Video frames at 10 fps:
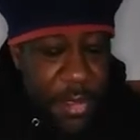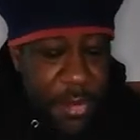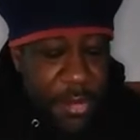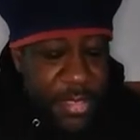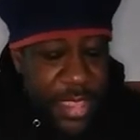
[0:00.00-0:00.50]

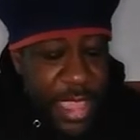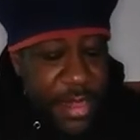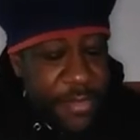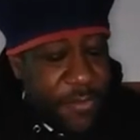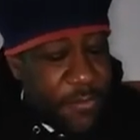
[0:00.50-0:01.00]
On the
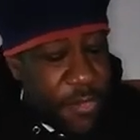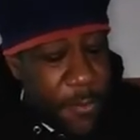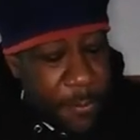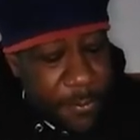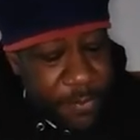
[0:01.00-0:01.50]
end of a
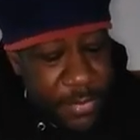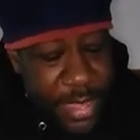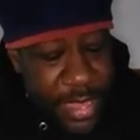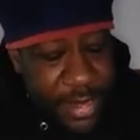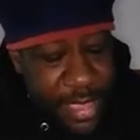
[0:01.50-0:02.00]
rope,
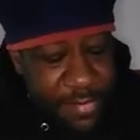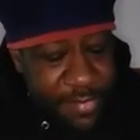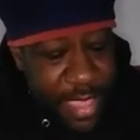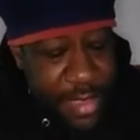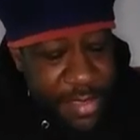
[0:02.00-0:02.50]
he lets
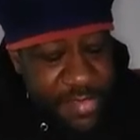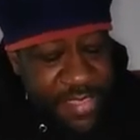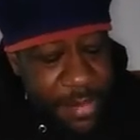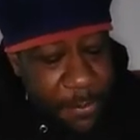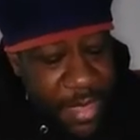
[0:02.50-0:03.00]
down a
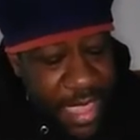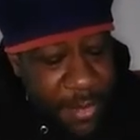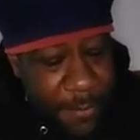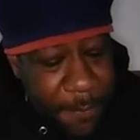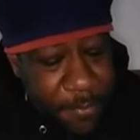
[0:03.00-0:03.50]
tin
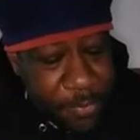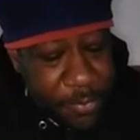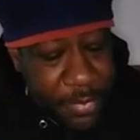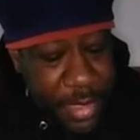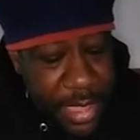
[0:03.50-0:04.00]
pail,
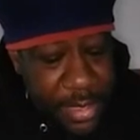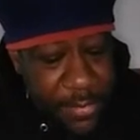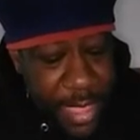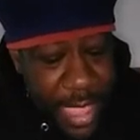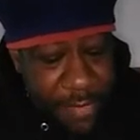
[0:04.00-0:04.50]
and
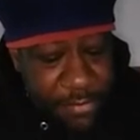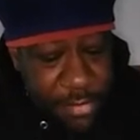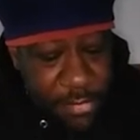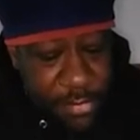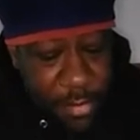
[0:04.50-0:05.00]
you have
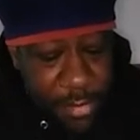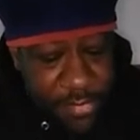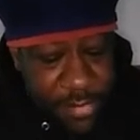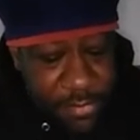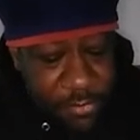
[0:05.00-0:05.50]
to
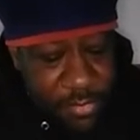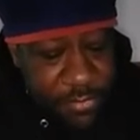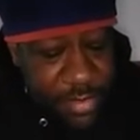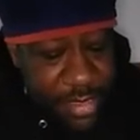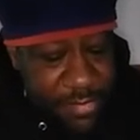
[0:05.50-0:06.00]
toss in
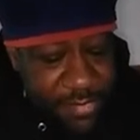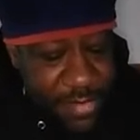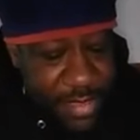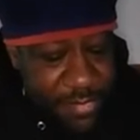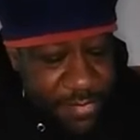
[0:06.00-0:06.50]
15
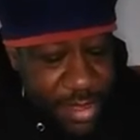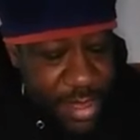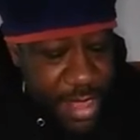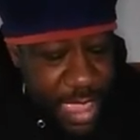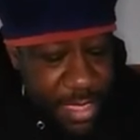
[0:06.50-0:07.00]
cents and a
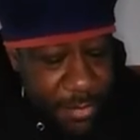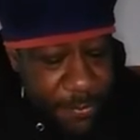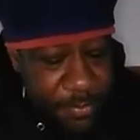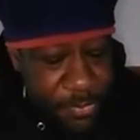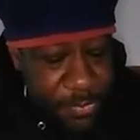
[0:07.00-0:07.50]
nail
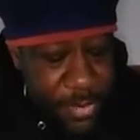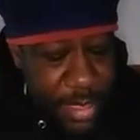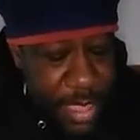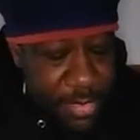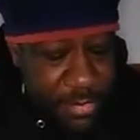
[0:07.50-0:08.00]

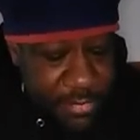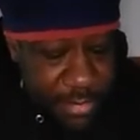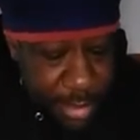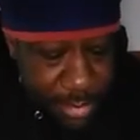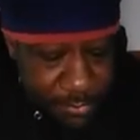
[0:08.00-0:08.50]
and the
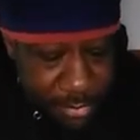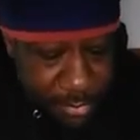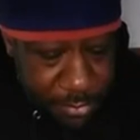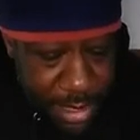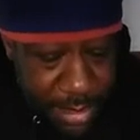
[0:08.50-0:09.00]
shell of a
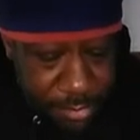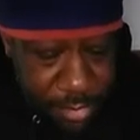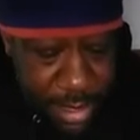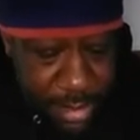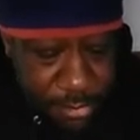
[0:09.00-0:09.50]
great
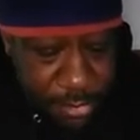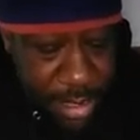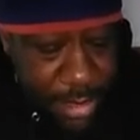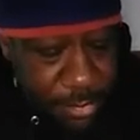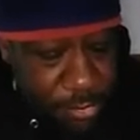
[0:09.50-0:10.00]
great
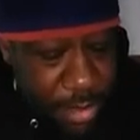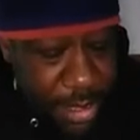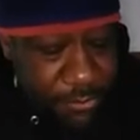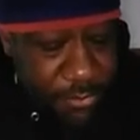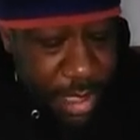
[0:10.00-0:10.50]
great
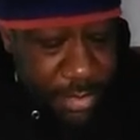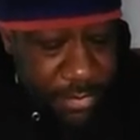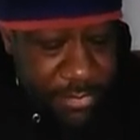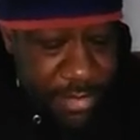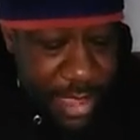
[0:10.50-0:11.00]
grandfather
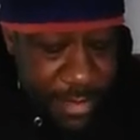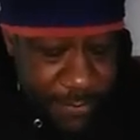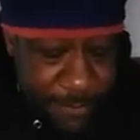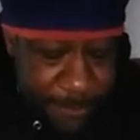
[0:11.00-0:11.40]
snail.